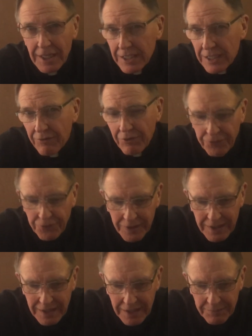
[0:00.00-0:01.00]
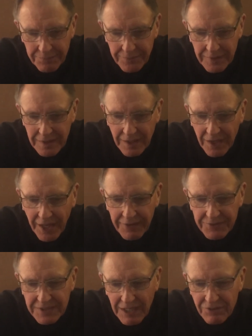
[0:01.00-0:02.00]
Never forget the
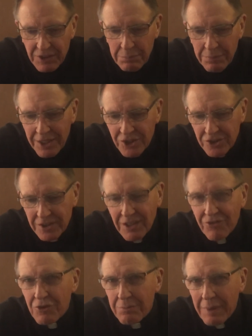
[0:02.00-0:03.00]
life-saving dimension of your